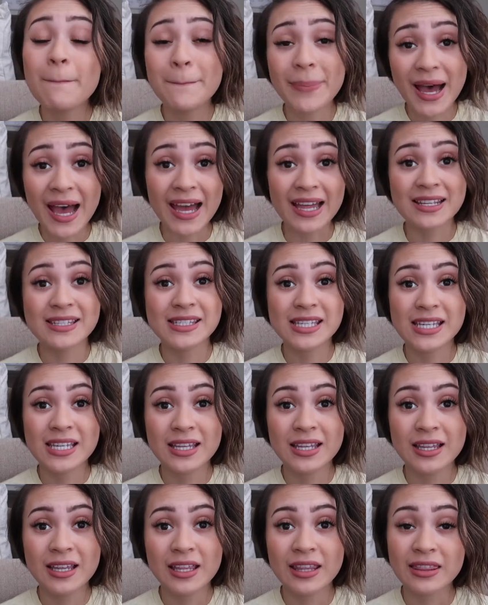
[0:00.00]
But
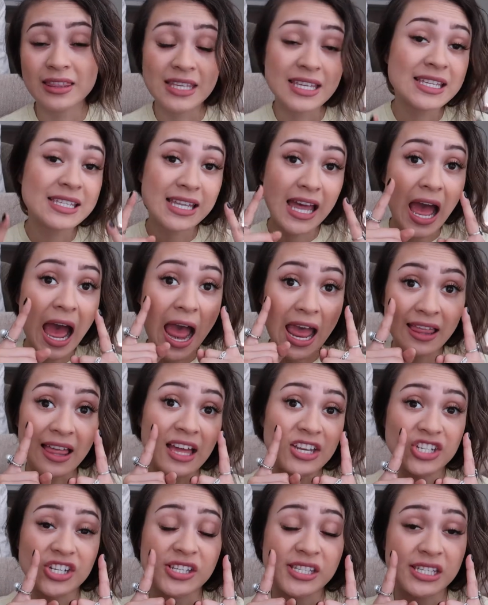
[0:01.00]
these
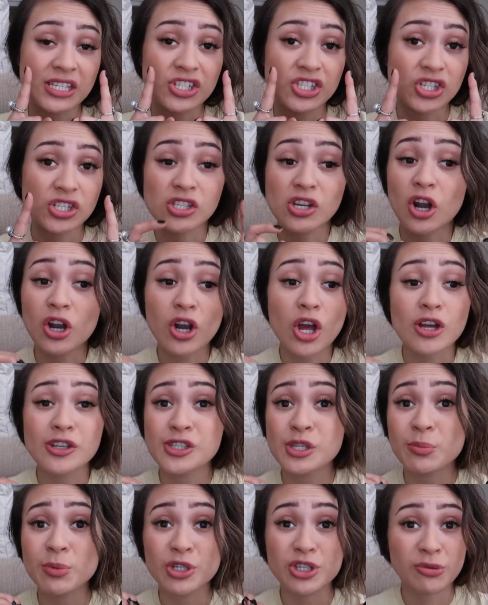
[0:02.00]
eyelash extensions are not
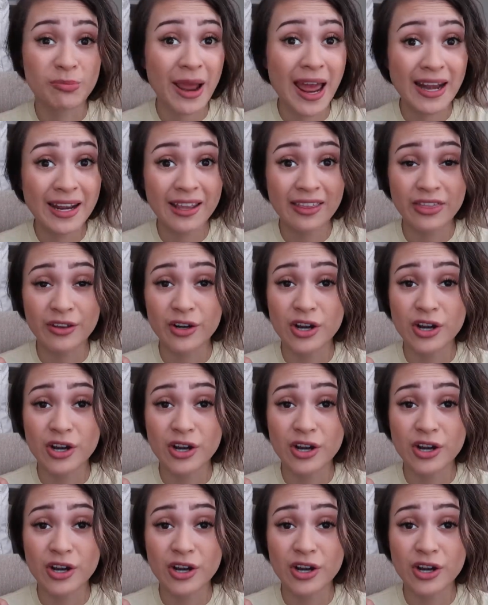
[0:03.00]
super dramatic,